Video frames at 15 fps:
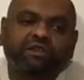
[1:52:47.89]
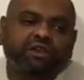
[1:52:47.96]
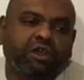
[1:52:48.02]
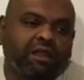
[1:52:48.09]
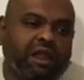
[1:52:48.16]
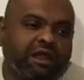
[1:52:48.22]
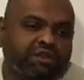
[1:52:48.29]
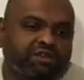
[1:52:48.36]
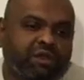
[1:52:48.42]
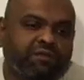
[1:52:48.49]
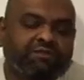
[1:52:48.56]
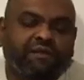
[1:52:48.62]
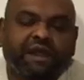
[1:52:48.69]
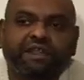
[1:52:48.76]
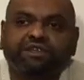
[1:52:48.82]
you know, like sort of
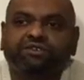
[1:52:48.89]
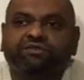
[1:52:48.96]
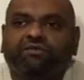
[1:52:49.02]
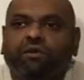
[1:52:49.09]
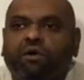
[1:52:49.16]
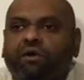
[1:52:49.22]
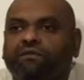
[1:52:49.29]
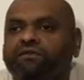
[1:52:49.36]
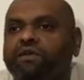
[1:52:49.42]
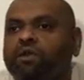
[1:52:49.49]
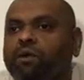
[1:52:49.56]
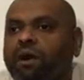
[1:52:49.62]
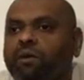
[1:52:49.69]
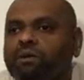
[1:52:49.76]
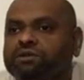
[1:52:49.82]
vanish for a
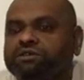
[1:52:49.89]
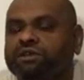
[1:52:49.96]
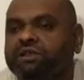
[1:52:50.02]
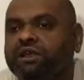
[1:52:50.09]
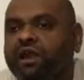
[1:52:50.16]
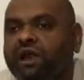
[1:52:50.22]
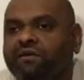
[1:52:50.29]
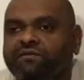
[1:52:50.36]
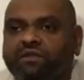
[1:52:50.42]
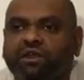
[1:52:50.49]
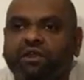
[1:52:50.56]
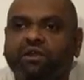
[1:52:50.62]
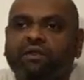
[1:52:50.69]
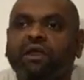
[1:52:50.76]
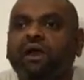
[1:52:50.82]
few hours in the
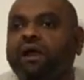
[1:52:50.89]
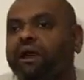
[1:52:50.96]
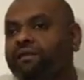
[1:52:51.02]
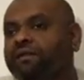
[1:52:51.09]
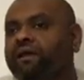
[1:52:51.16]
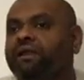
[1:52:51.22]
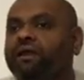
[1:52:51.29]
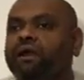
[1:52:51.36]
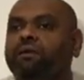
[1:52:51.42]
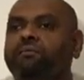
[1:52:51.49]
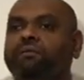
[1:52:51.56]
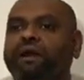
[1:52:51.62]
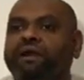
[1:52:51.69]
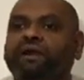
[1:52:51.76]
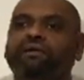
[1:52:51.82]
afternoon, and then come
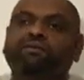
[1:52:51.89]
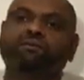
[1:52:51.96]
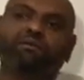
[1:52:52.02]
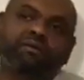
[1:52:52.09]
back and,